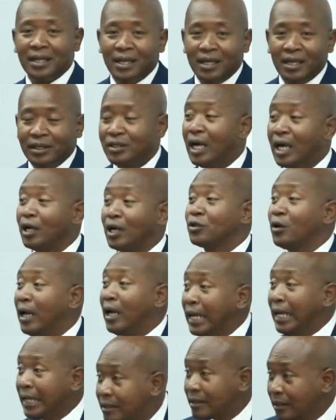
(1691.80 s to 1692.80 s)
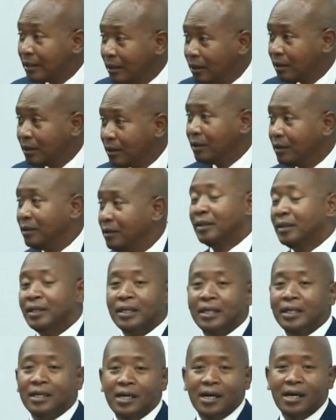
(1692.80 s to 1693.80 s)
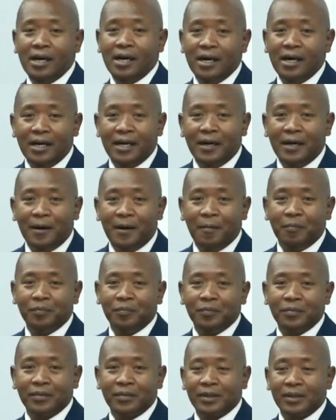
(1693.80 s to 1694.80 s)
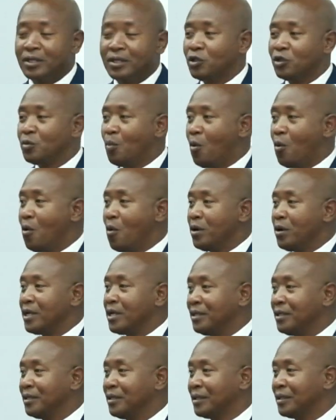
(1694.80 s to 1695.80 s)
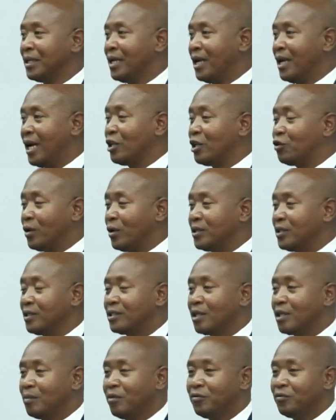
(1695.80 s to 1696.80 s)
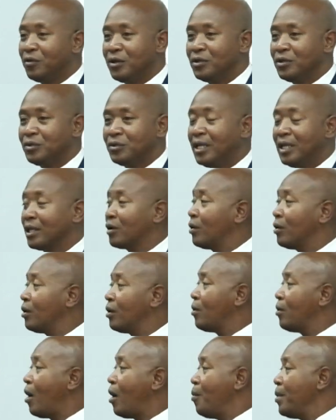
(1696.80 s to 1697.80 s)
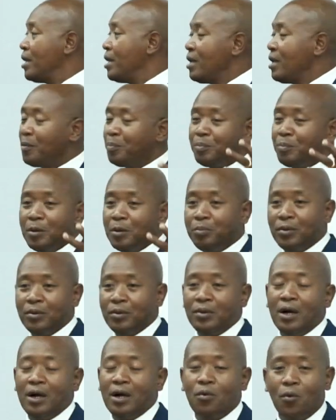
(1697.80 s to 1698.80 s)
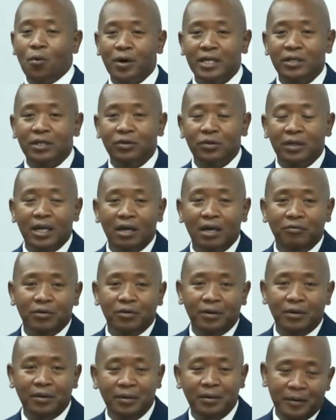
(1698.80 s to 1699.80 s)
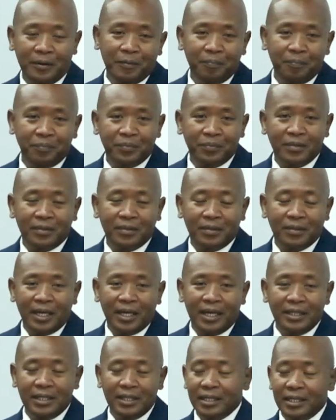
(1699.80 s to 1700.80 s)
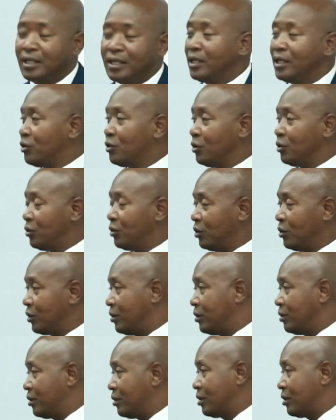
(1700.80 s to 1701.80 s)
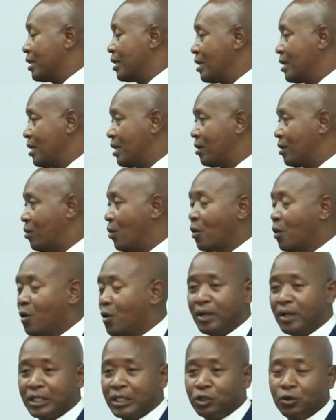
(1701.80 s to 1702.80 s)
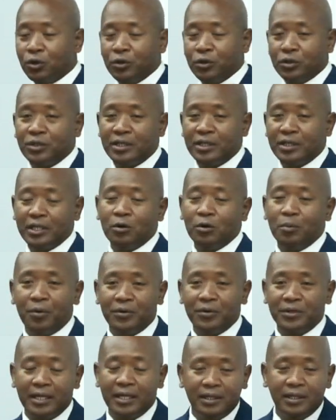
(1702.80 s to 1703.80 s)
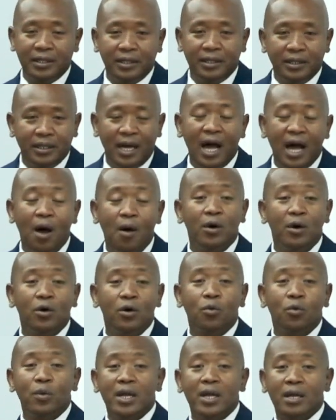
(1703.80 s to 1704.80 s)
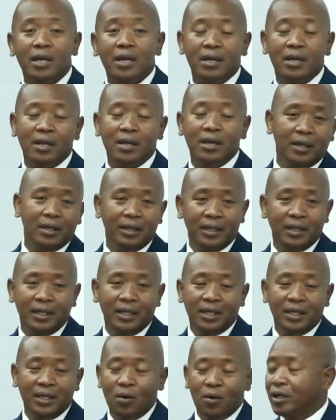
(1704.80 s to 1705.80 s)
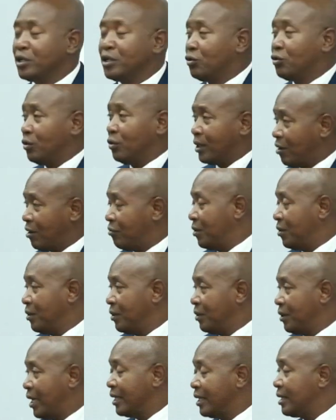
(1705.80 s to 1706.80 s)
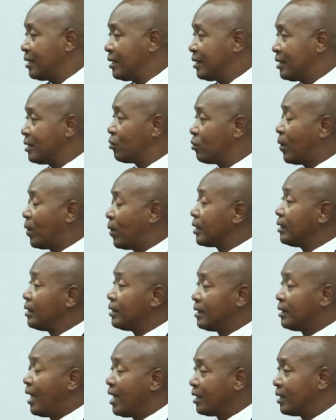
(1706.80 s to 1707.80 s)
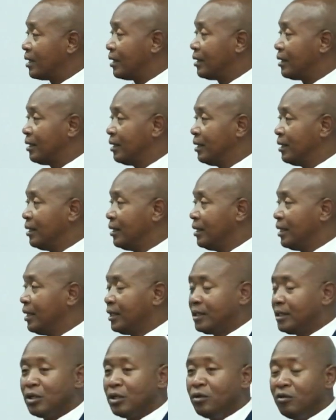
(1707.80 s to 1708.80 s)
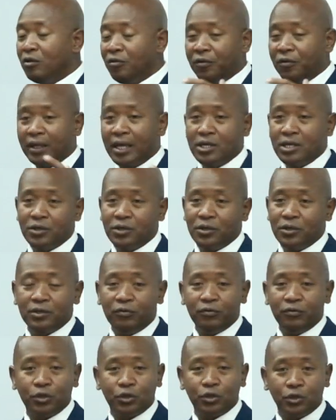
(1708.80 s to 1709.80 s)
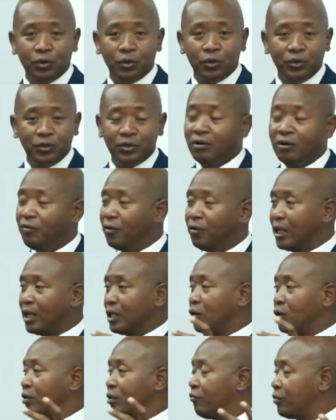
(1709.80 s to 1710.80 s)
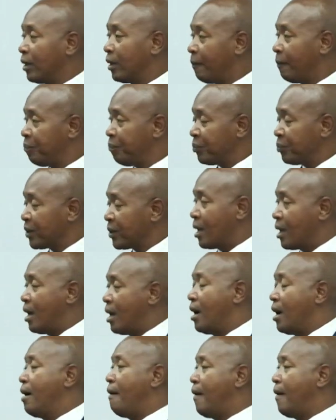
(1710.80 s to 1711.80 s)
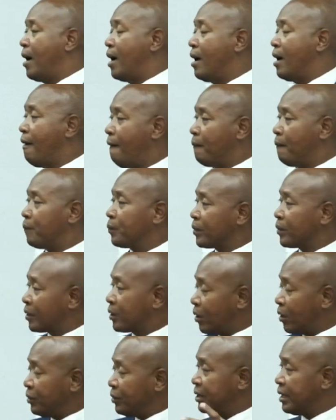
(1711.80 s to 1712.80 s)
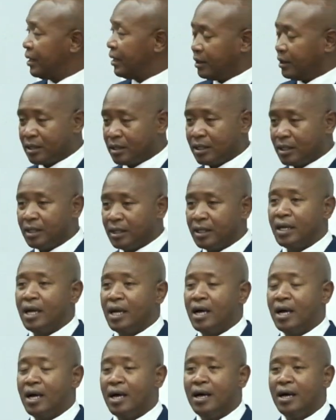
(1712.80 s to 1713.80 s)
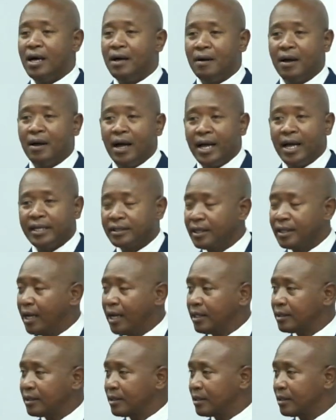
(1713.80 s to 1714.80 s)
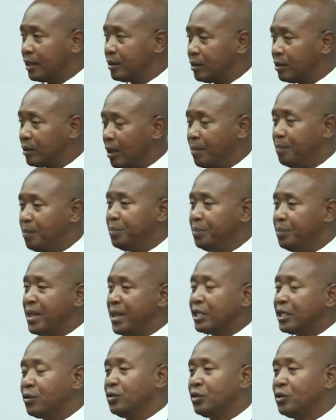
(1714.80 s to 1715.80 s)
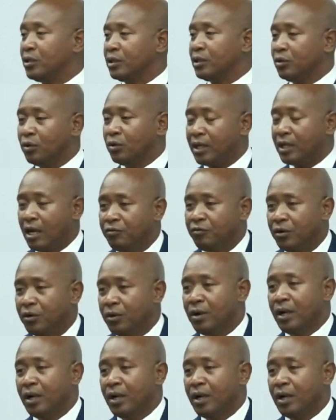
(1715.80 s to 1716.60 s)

Doctor Alexander um, this morning addresses some of the issues like how many people are working together in these institutions here or churches that we're presenting. How are we working together? And this is what is lacking. The unifications of the church, the unification of the uh, uh, continent uh, as, as uh, nations together,